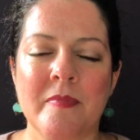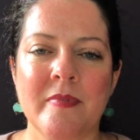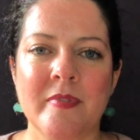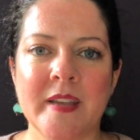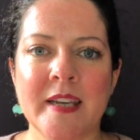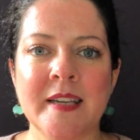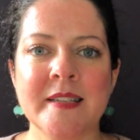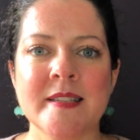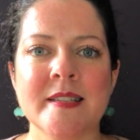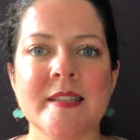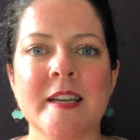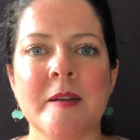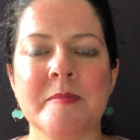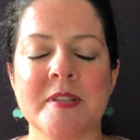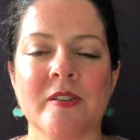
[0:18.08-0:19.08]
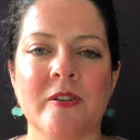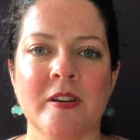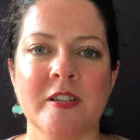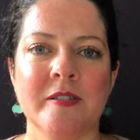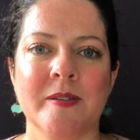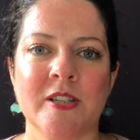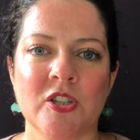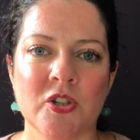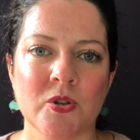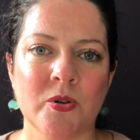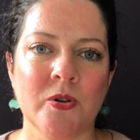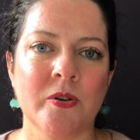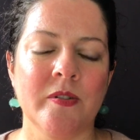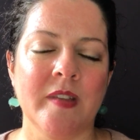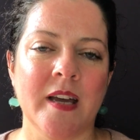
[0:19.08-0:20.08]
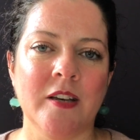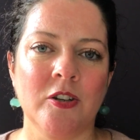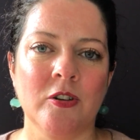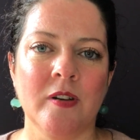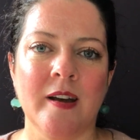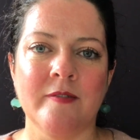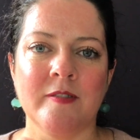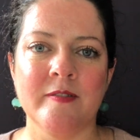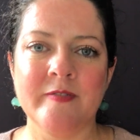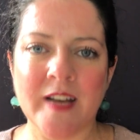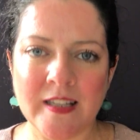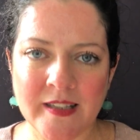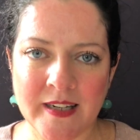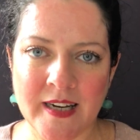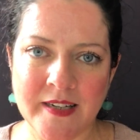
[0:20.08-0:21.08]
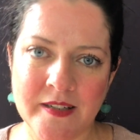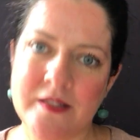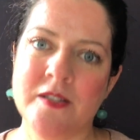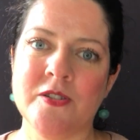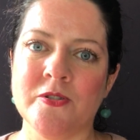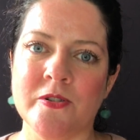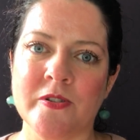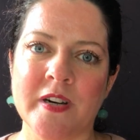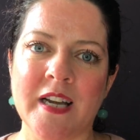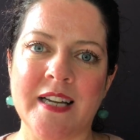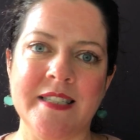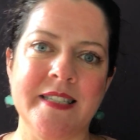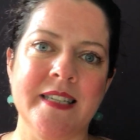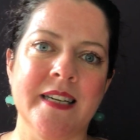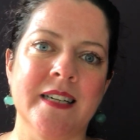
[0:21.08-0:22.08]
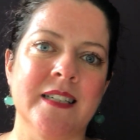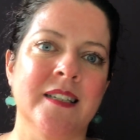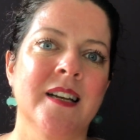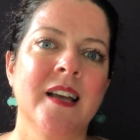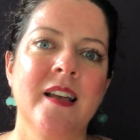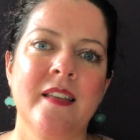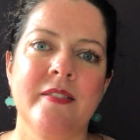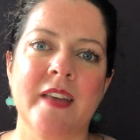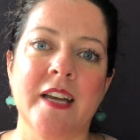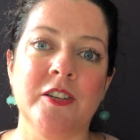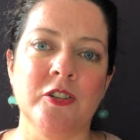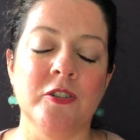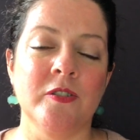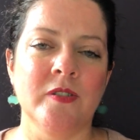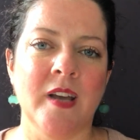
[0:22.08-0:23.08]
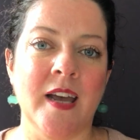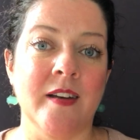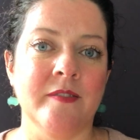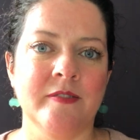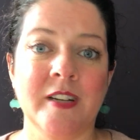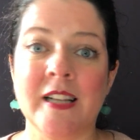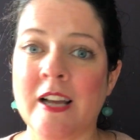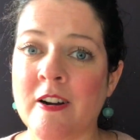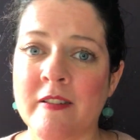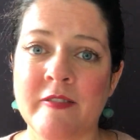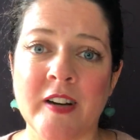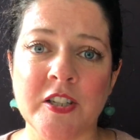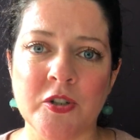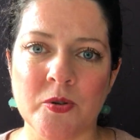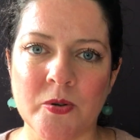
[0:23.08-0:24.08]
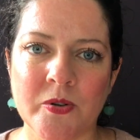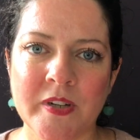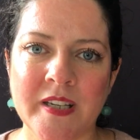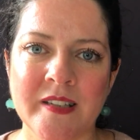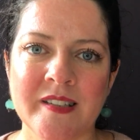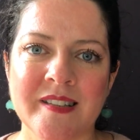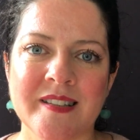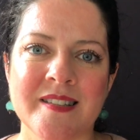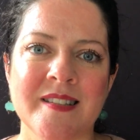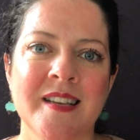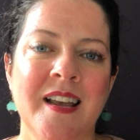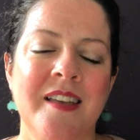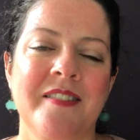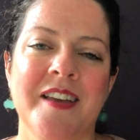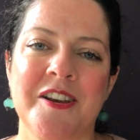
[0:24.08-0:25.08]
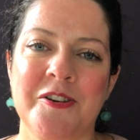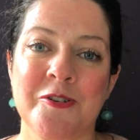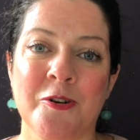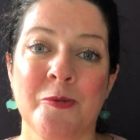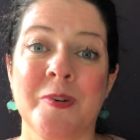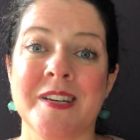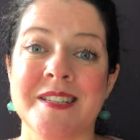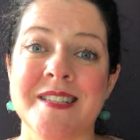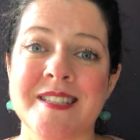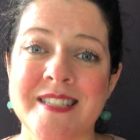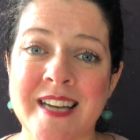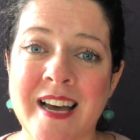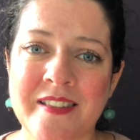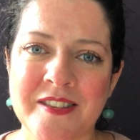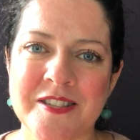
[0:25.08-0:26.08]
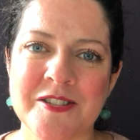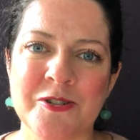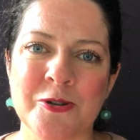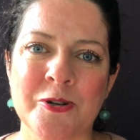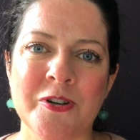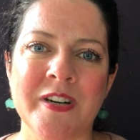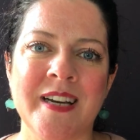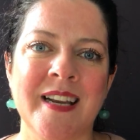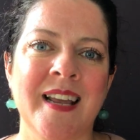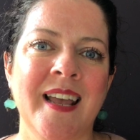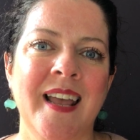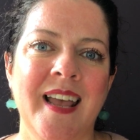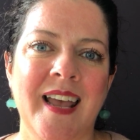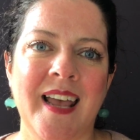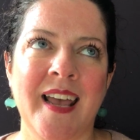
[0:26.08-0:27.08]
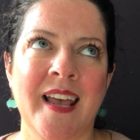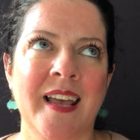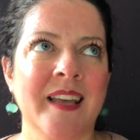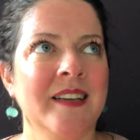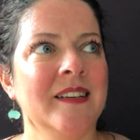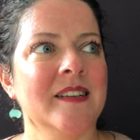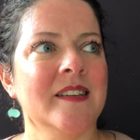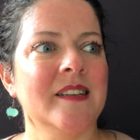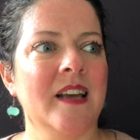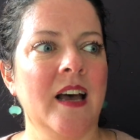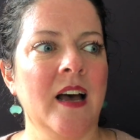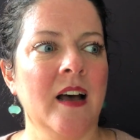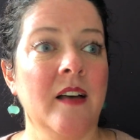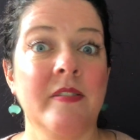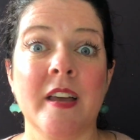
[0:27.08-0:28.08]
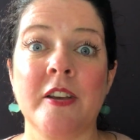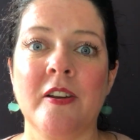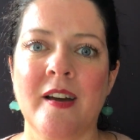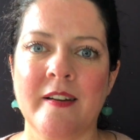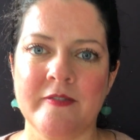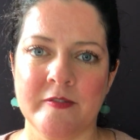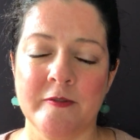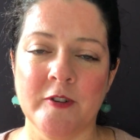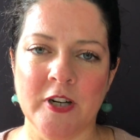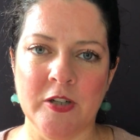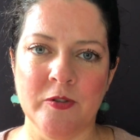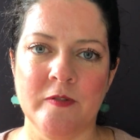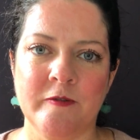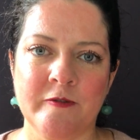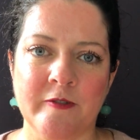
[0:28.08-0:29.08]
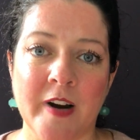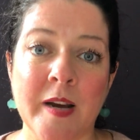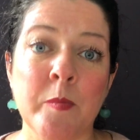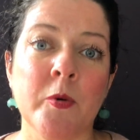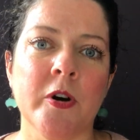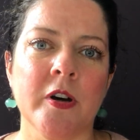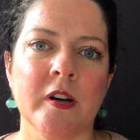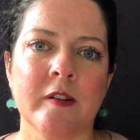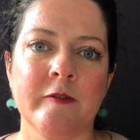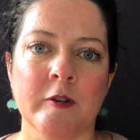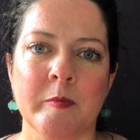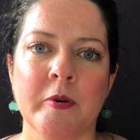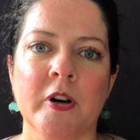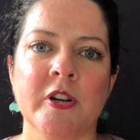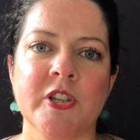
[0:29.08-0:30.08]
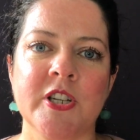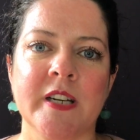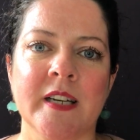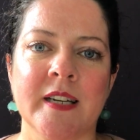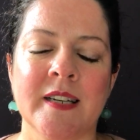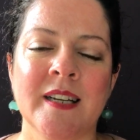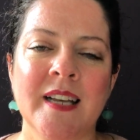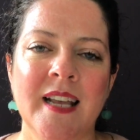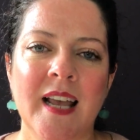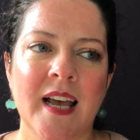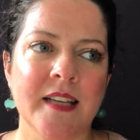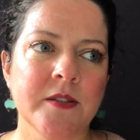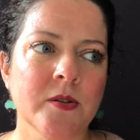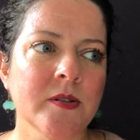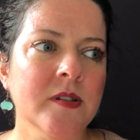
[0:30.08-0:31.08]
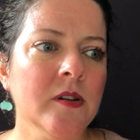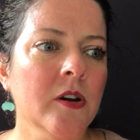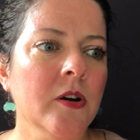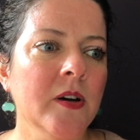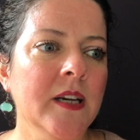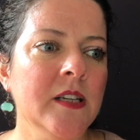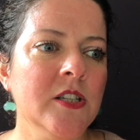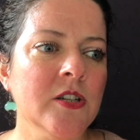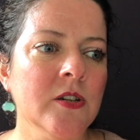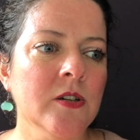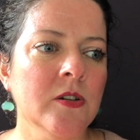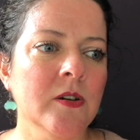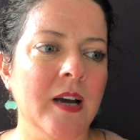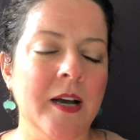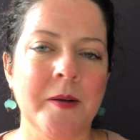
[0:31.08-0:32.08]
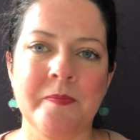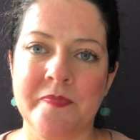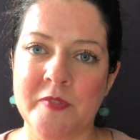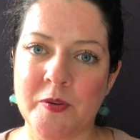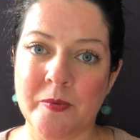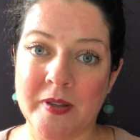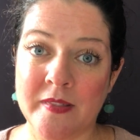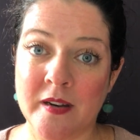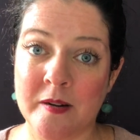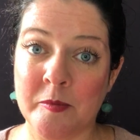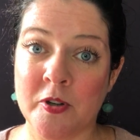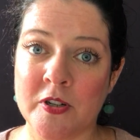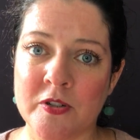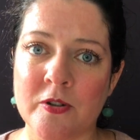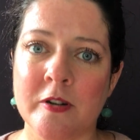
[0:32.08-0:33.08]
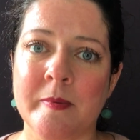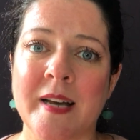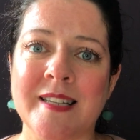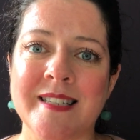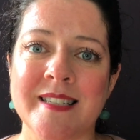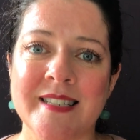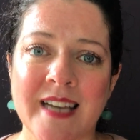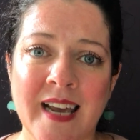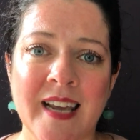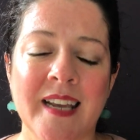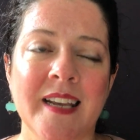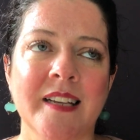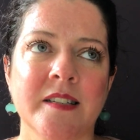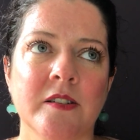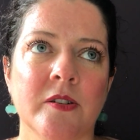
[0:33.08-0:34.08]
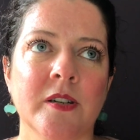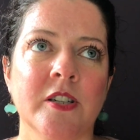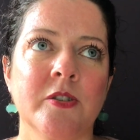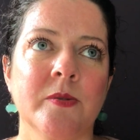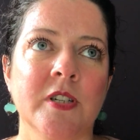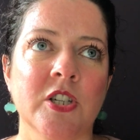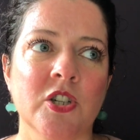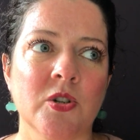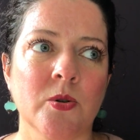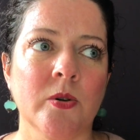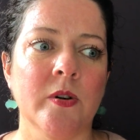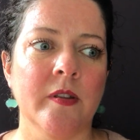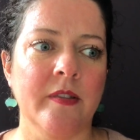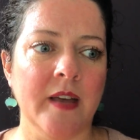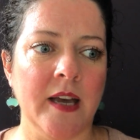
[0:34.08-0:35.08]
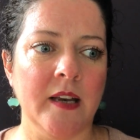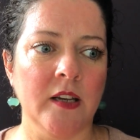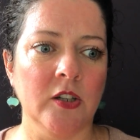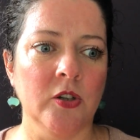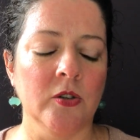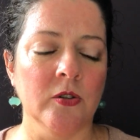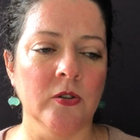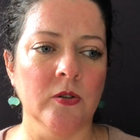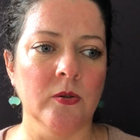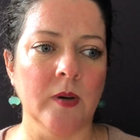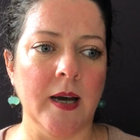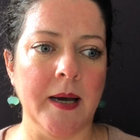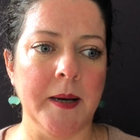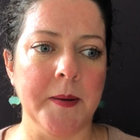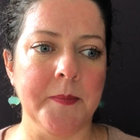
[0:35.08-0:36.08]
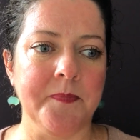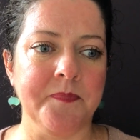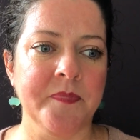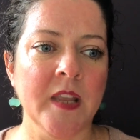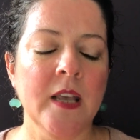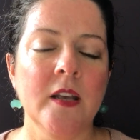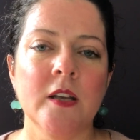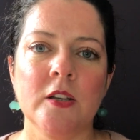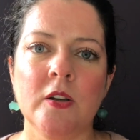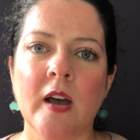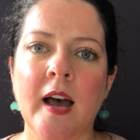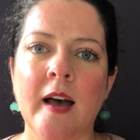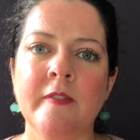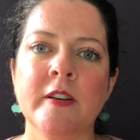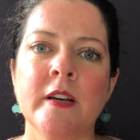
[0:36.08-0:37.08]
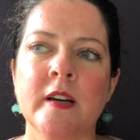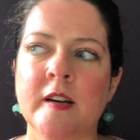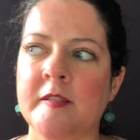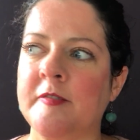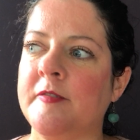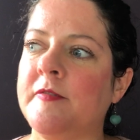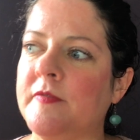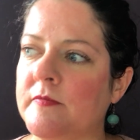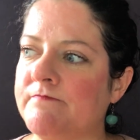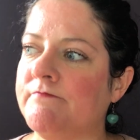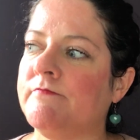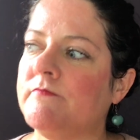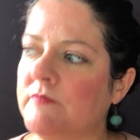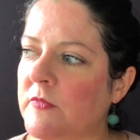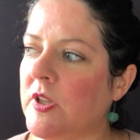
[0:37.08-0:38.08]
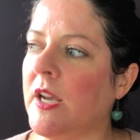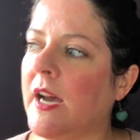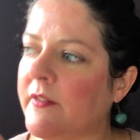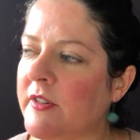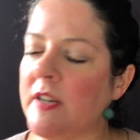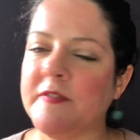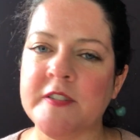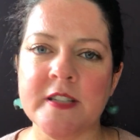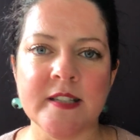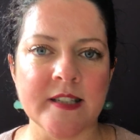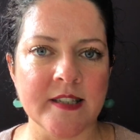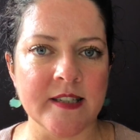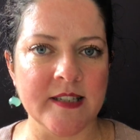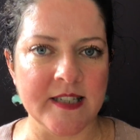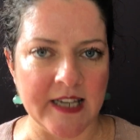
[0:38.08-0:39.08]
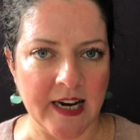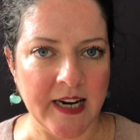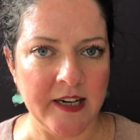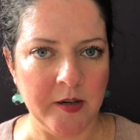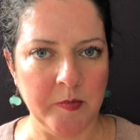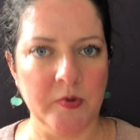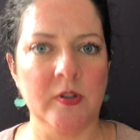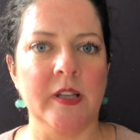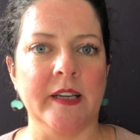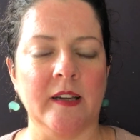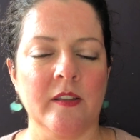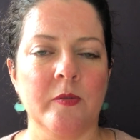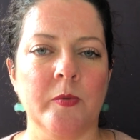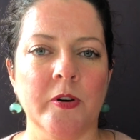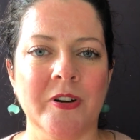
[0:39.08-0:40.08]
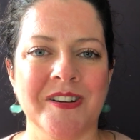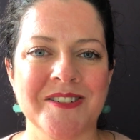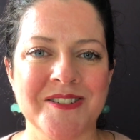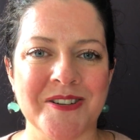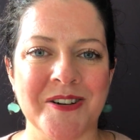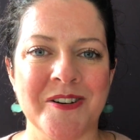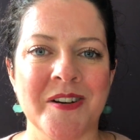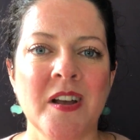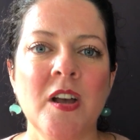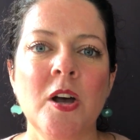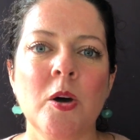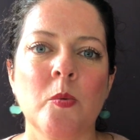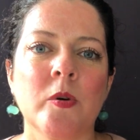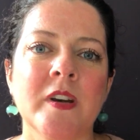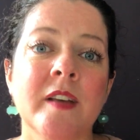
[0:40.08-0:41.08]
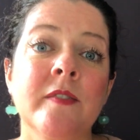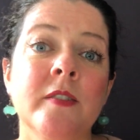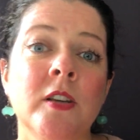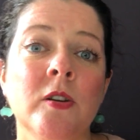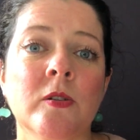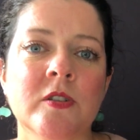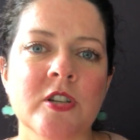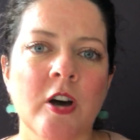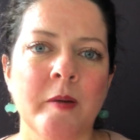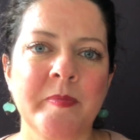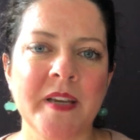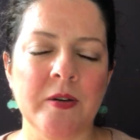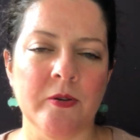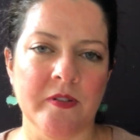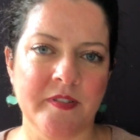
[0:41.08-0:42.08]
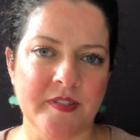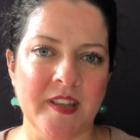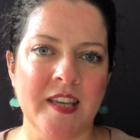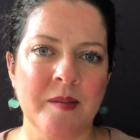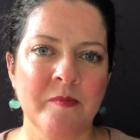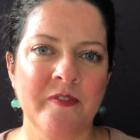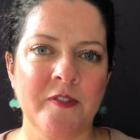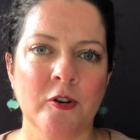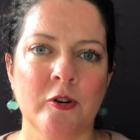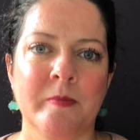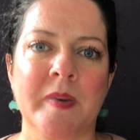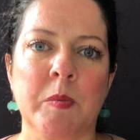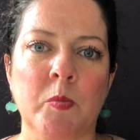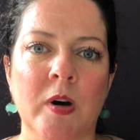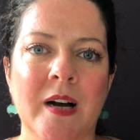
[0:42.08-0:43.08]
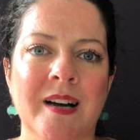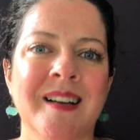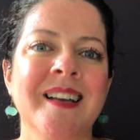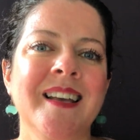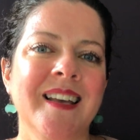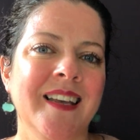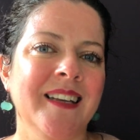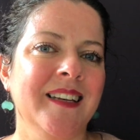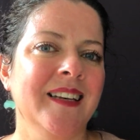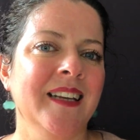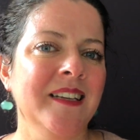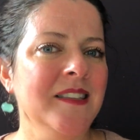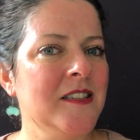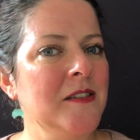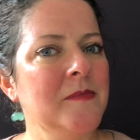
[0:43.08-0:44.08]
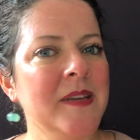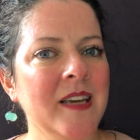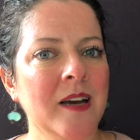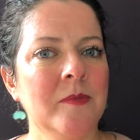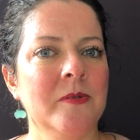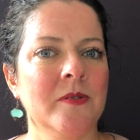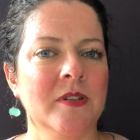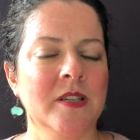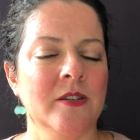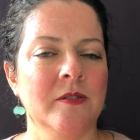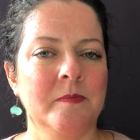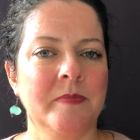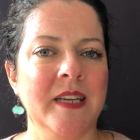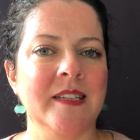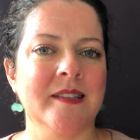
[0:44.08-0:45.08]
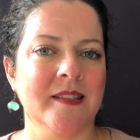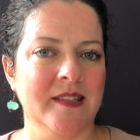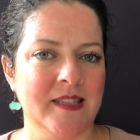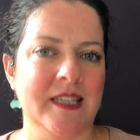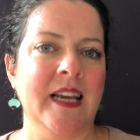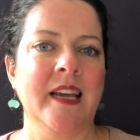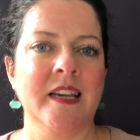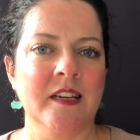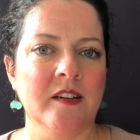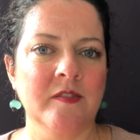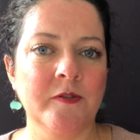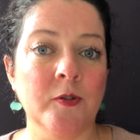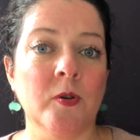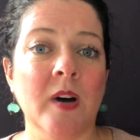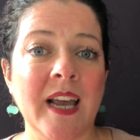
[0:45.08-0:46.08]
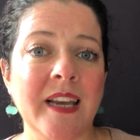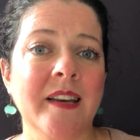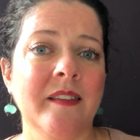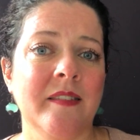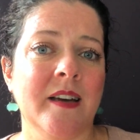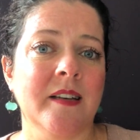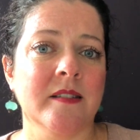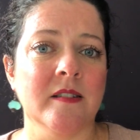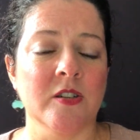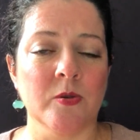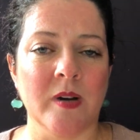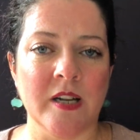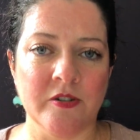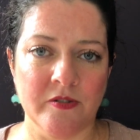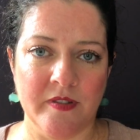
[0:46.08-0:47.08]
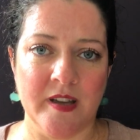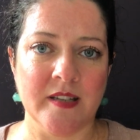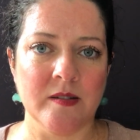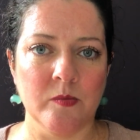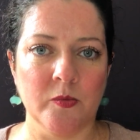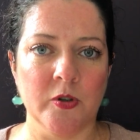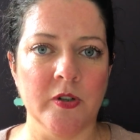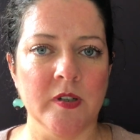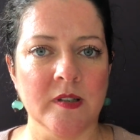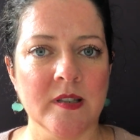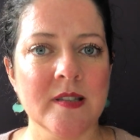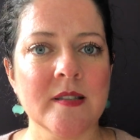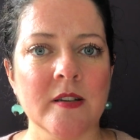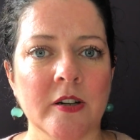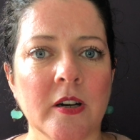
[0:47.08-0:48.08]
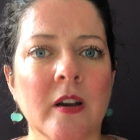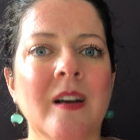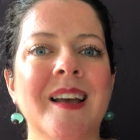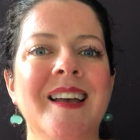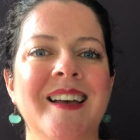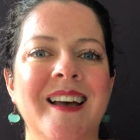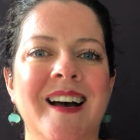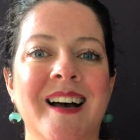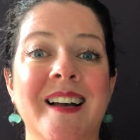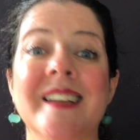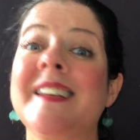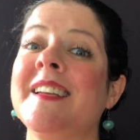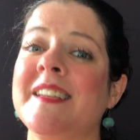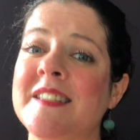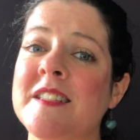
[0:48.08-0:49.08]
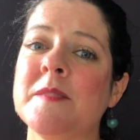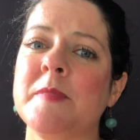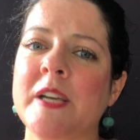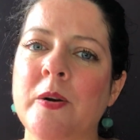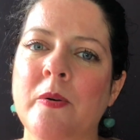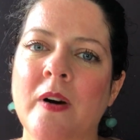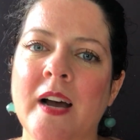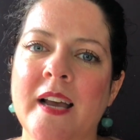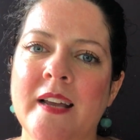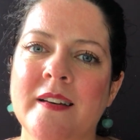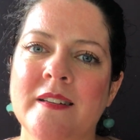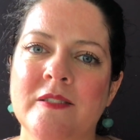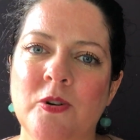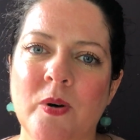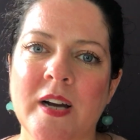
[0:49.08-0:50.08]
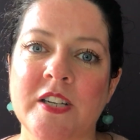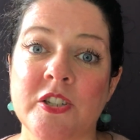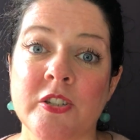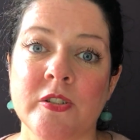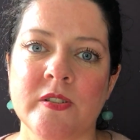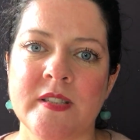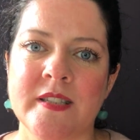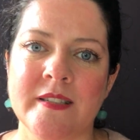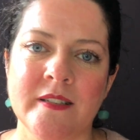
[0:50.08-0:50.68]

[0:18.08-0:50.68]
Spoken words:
These steps are going to ensure that you have a validated story idea, that you have clarified your audience, that you know where to start the story, and that you have a very good framework for approaching it. It's also going to, the one that I'm going to talk about today is going to ensure that you have enough to sustain a book length work. So whatever your topic or theme for your memoir, it needs to be able to be sustained for 80,000 to 100,000 words. So it needs to be quite juicy.